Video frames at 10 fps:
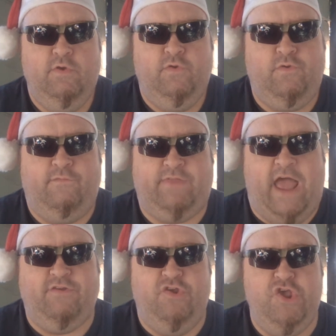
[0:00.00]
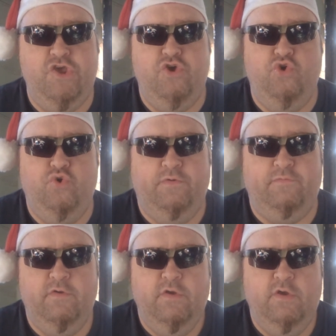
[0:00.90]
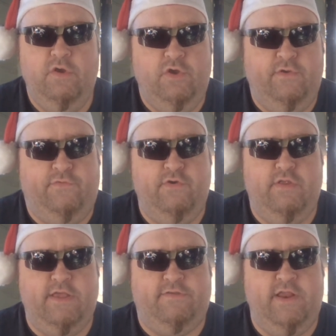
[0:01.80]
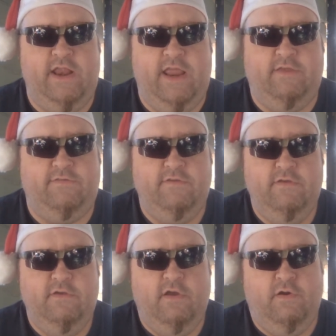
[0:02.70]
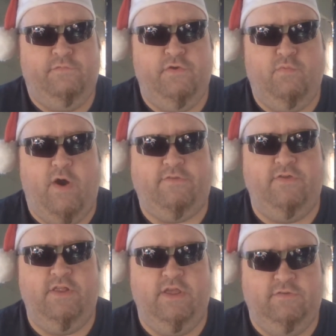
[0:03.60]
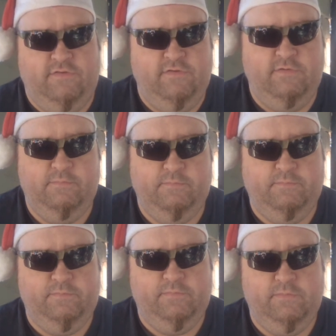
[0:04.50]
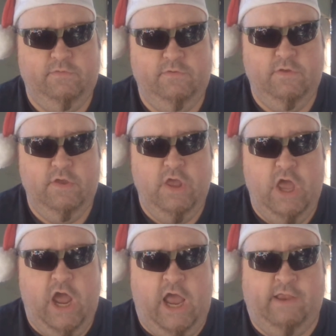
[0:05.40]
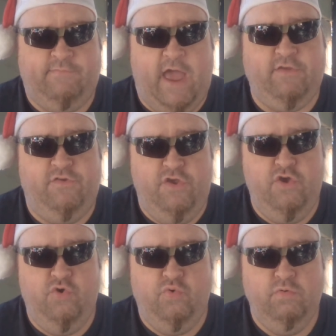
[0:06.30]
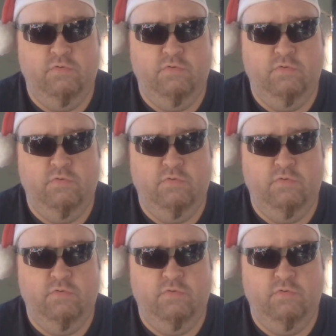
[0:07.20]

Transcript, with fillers: So if that's you, if you're listening to this, or if you're watching this, and if that's you,